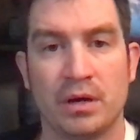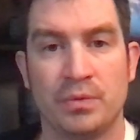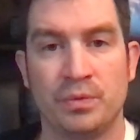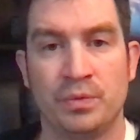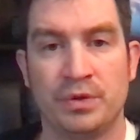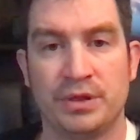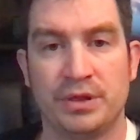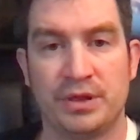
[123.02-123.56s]

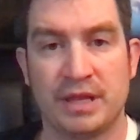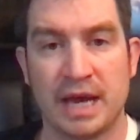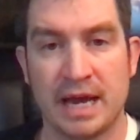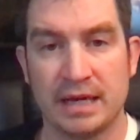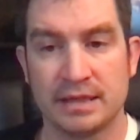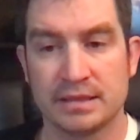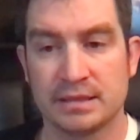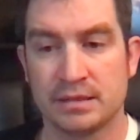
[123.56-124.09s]
With
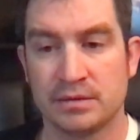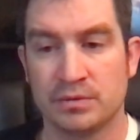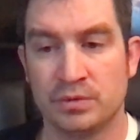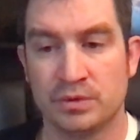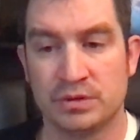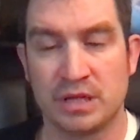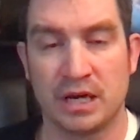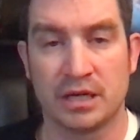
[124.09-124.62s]
that, we'll
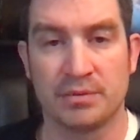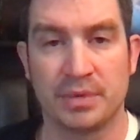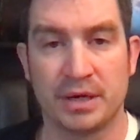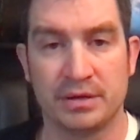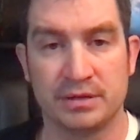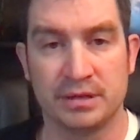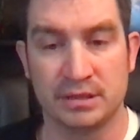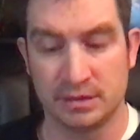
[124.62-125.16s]
talk
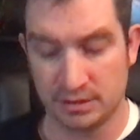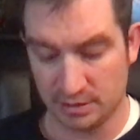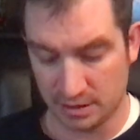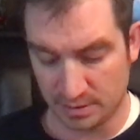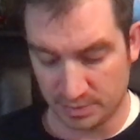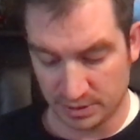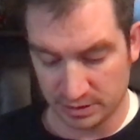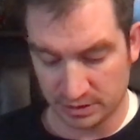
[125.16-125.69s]
about the
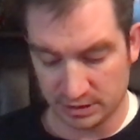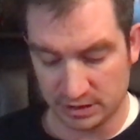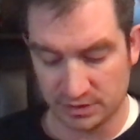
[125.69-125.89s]
abilities